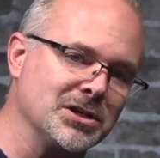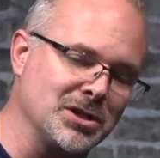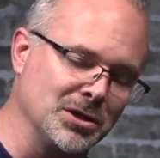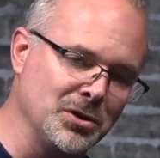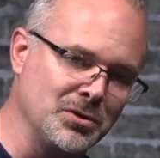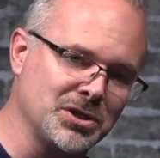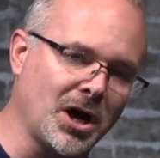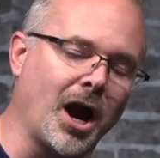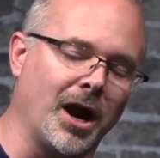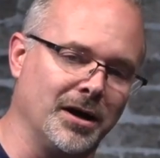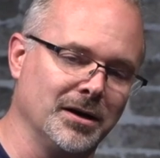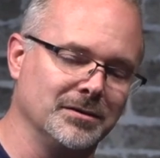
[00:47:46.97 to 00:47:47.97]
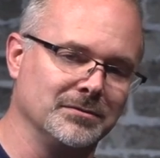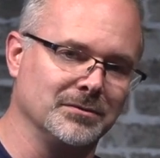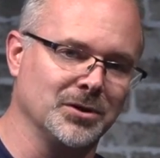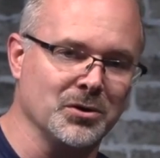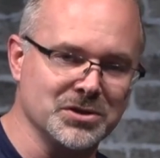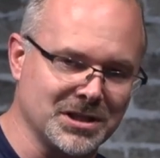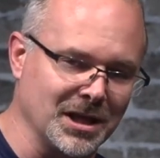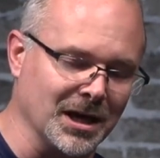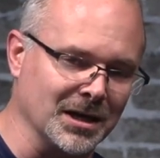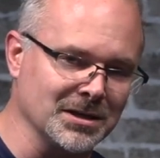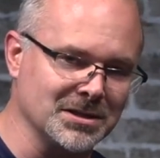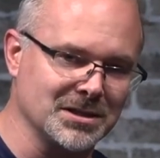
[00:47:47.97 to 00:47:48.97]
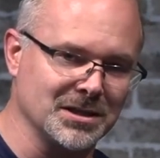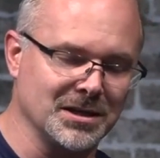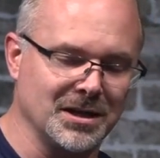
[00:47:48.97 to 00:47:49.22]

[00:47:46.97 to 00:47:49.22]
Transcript: to lose heart, those things,